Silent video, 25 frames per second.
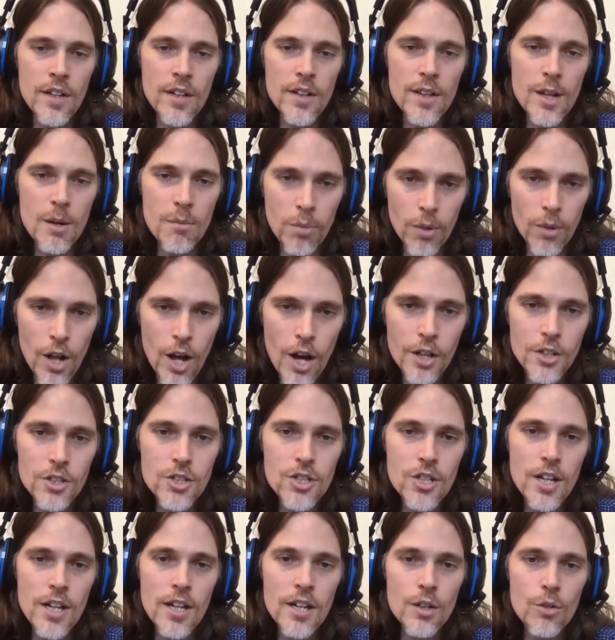that
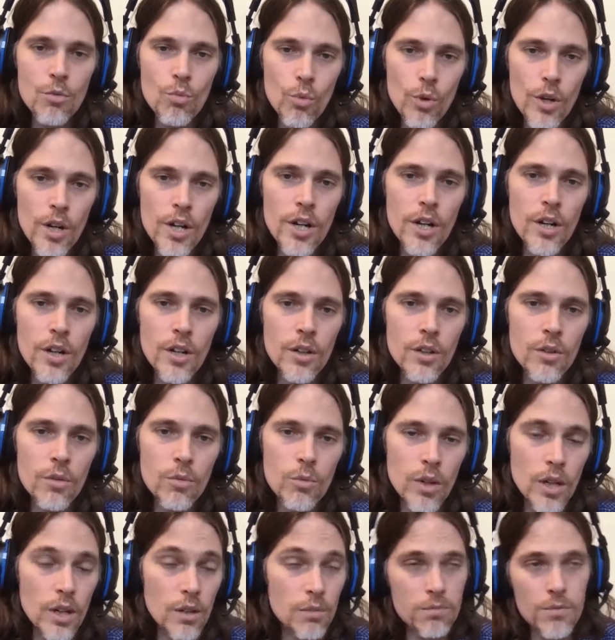blockchain will
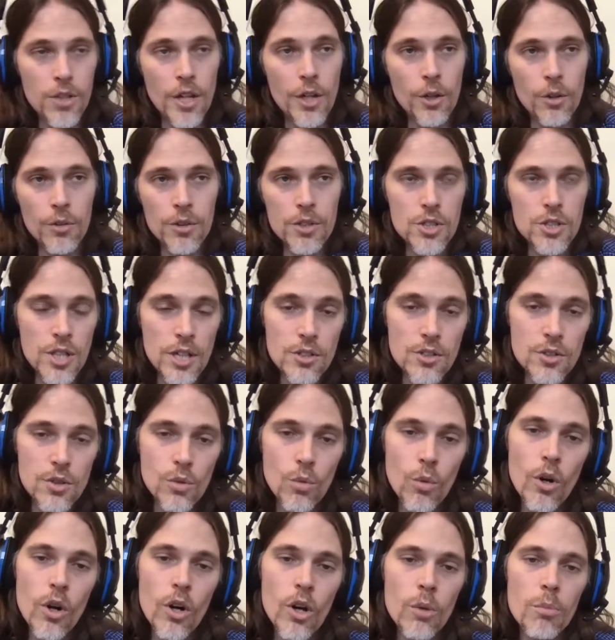well not only change the
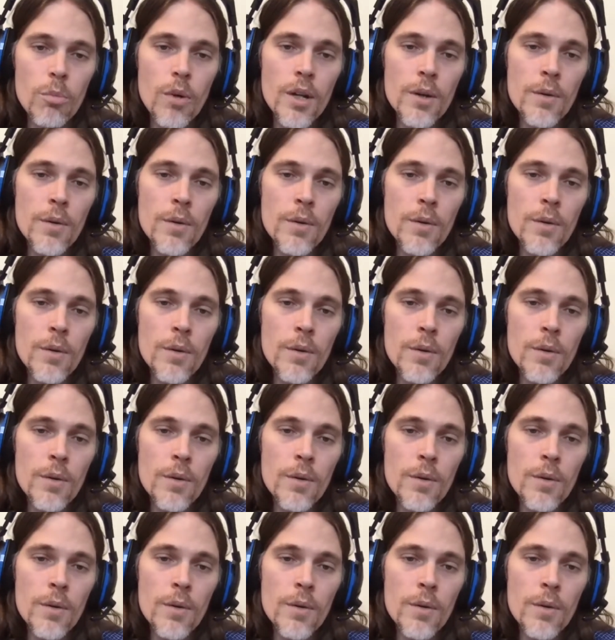world, but